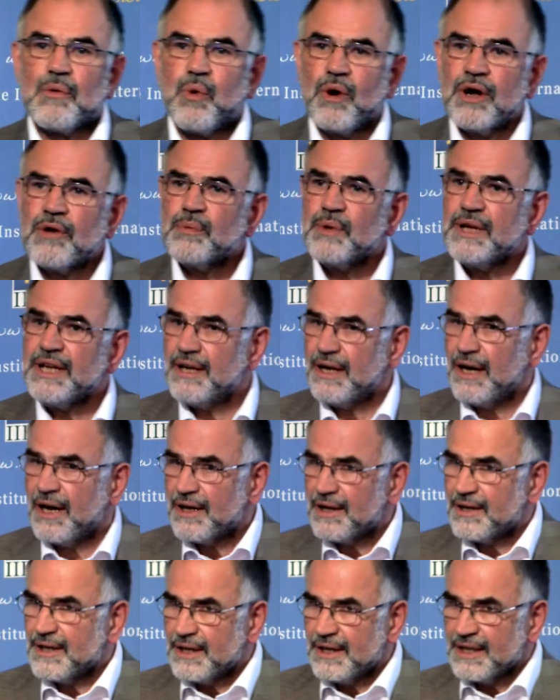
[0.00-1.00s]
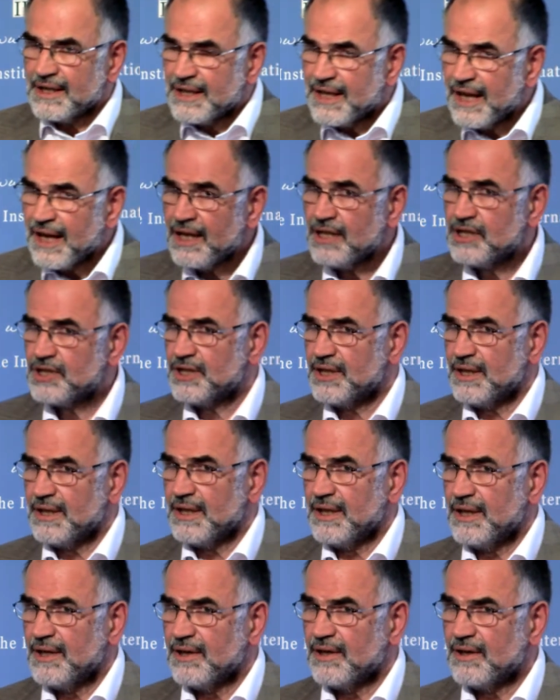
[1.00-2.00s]
what we are engaged in
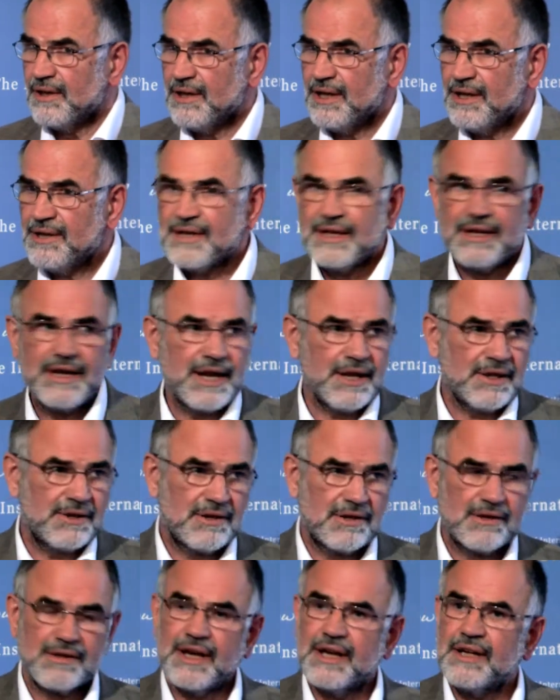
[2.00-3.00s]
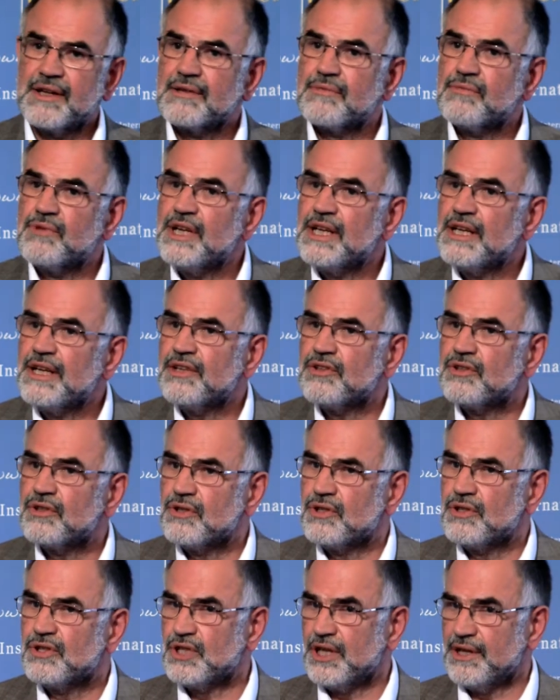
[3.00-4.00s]
here is an exercise really to
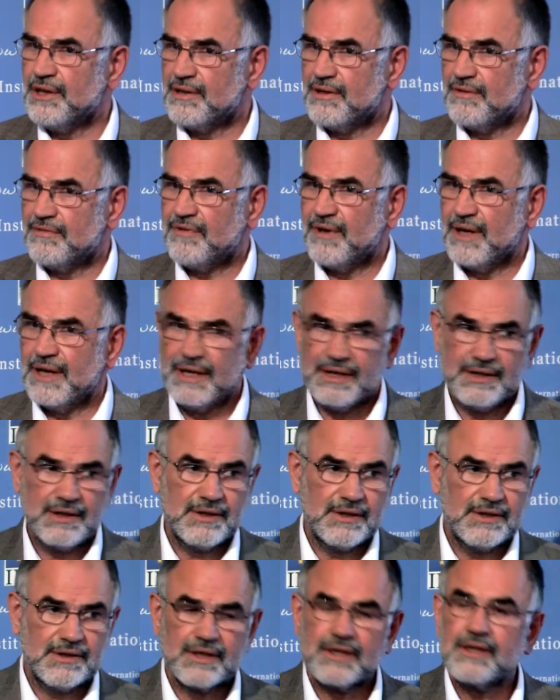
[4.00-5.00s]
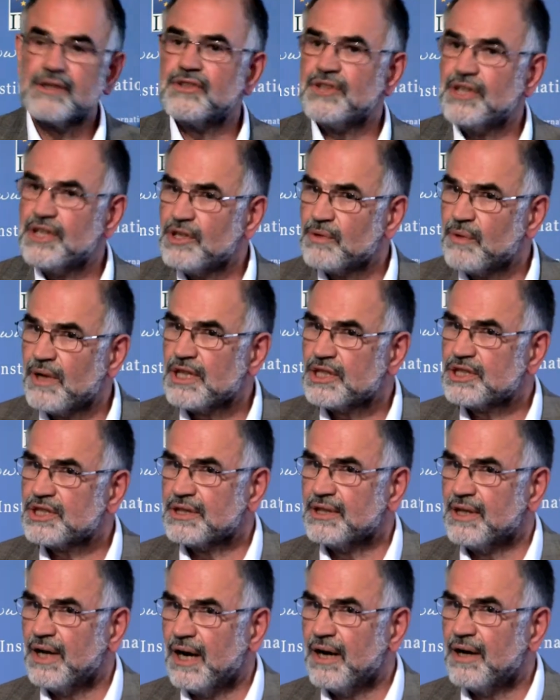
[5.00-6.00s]
justify the
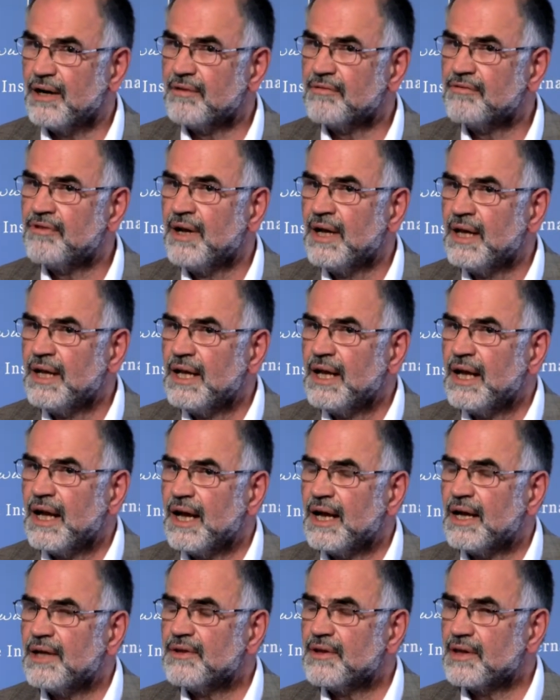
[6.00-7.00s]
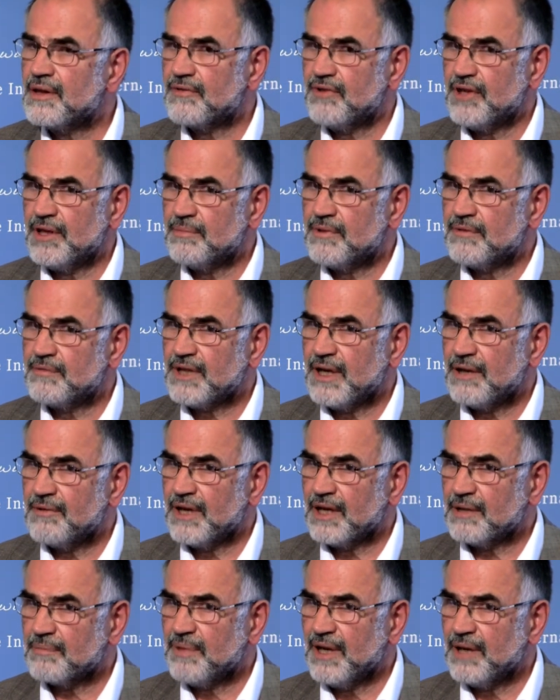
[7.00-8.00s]
continuation of the stream of
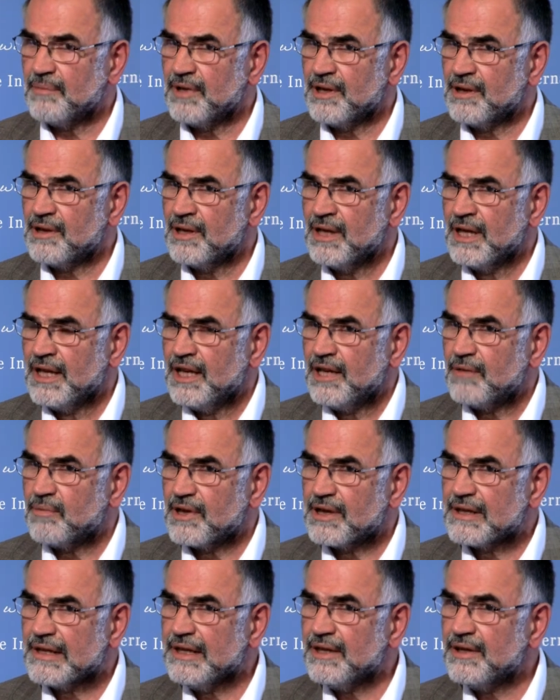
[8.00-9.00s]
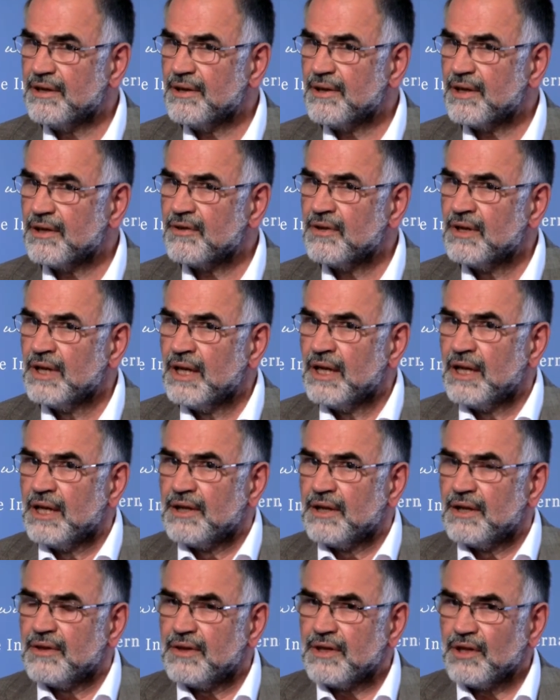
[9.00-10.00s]
direct payments. It was clear that
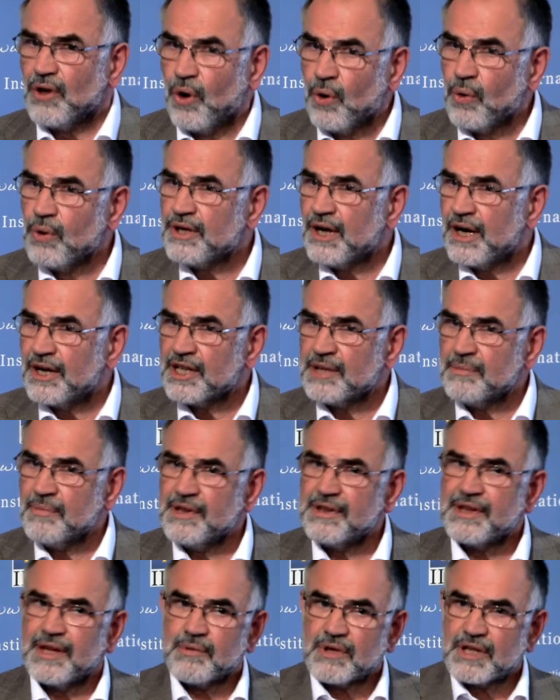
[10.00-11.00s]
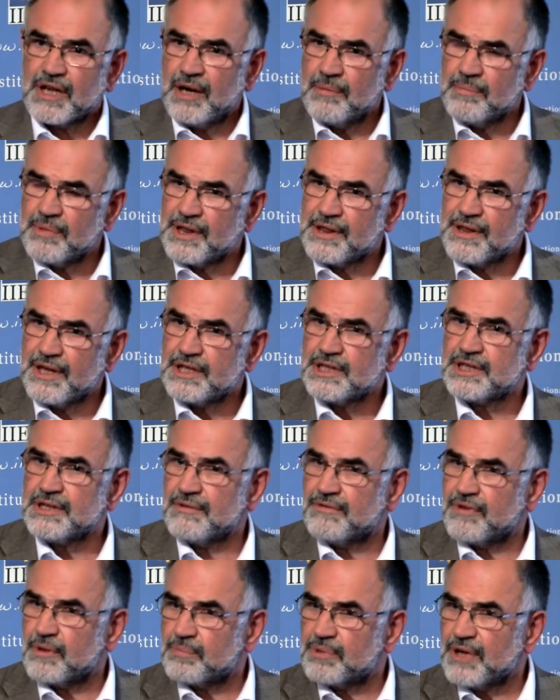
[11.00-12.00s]
the old arguments, they were
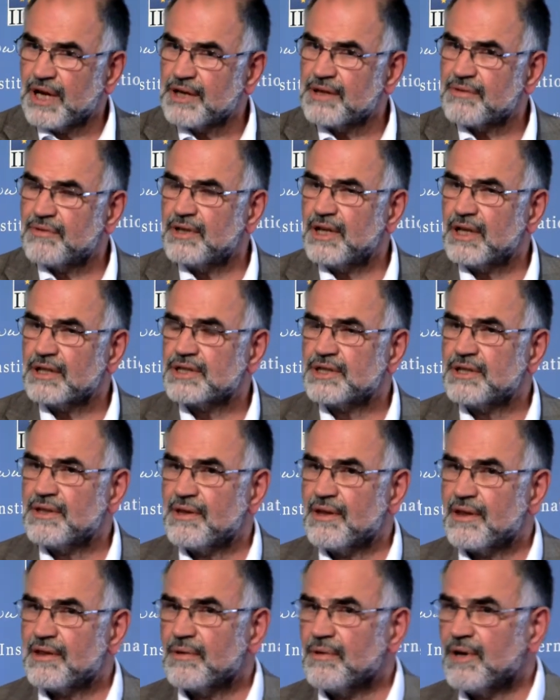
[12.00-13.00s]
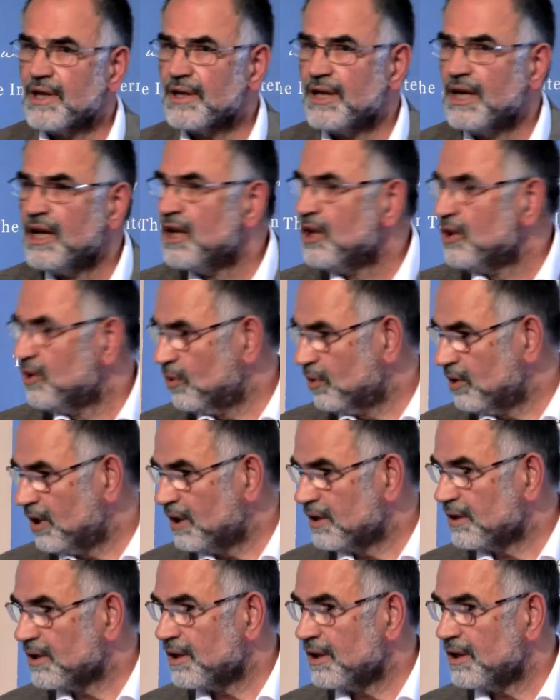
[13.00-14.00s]
compensation for price reductions and so on, no
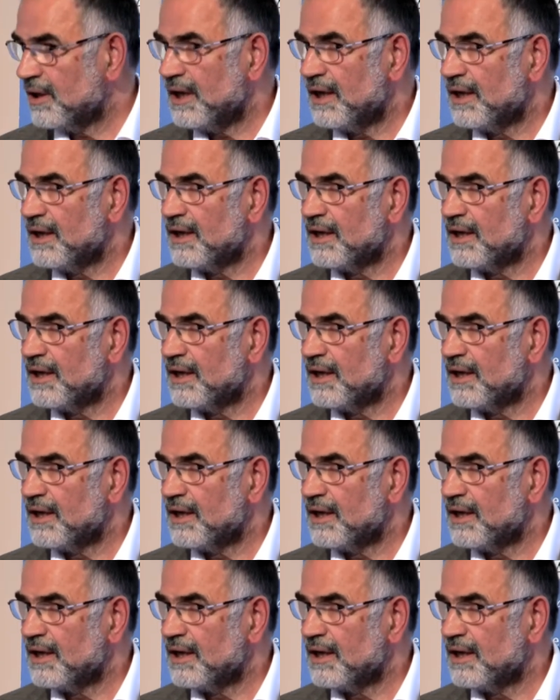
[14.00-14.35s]
longer